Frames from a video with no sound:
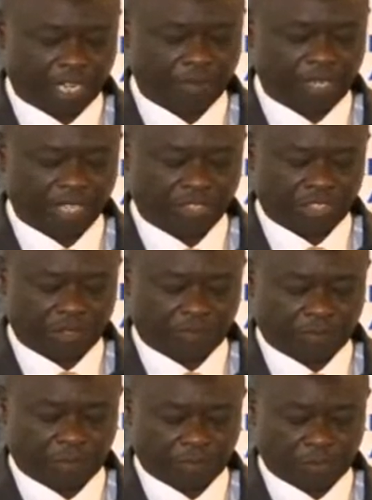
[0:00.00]
and
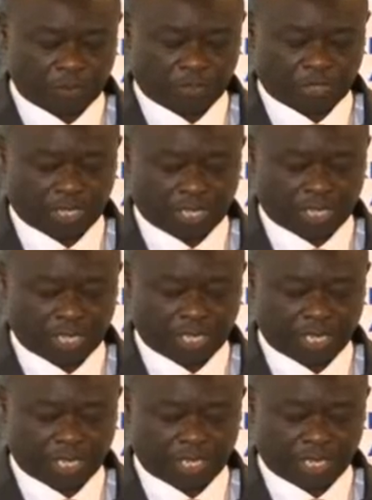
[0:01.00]
mentorship to bolster
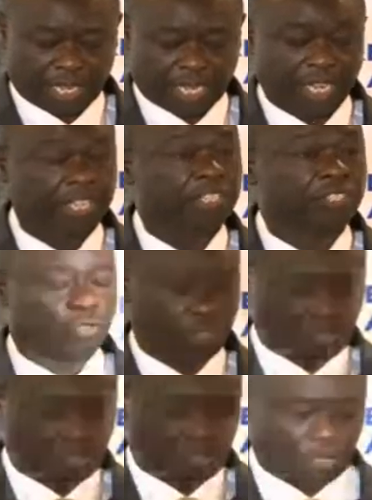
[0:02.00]
their current
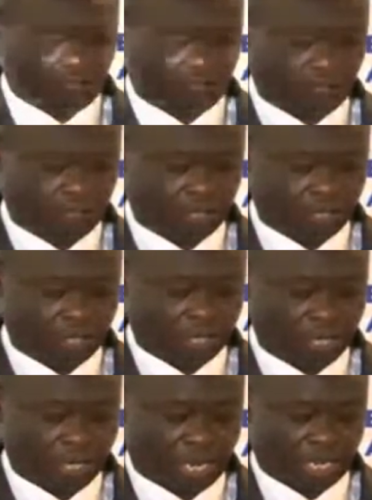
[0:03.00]
strategies,
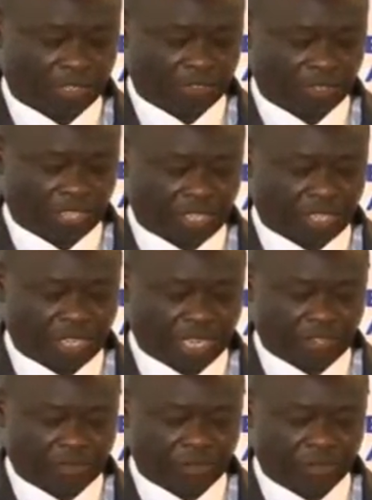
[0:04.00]
accelerate
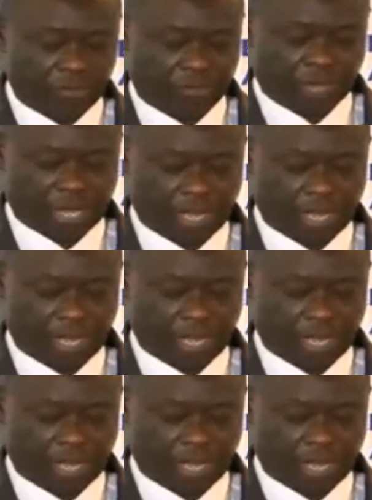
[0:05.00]
their growth,